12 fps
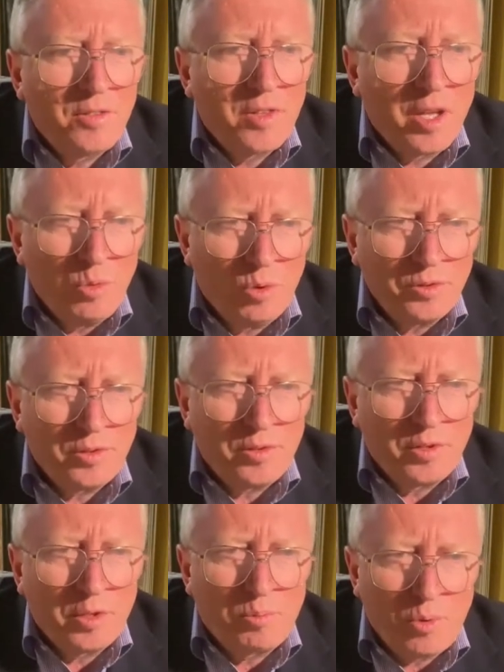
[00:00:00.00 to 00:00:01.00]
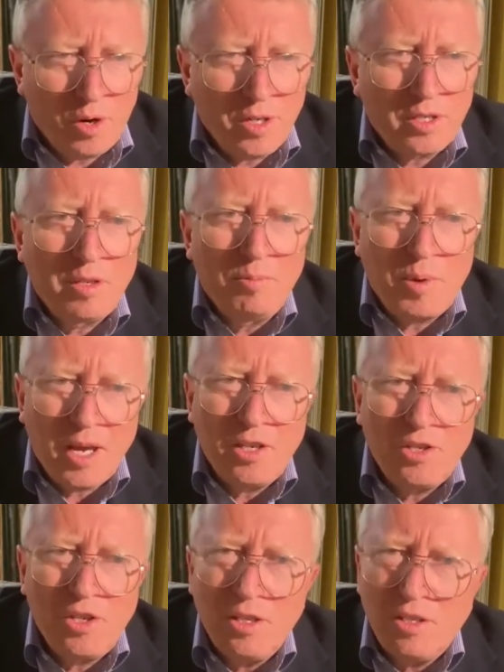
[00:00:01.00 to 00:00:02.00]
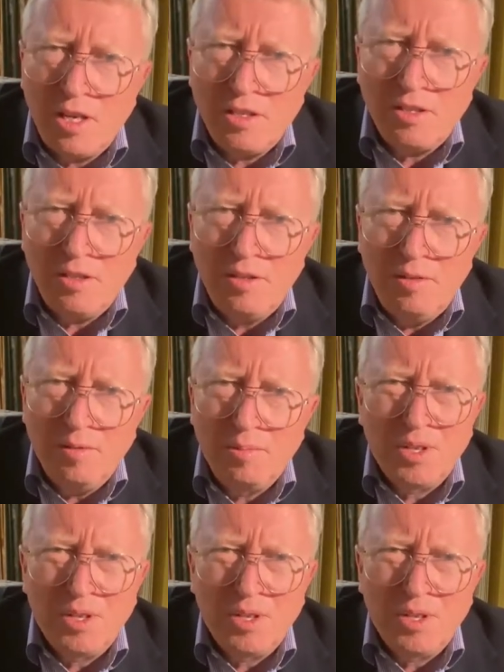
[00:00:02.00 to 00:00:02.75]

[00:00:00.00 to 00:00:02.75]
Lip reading: They want the product and packaging tested,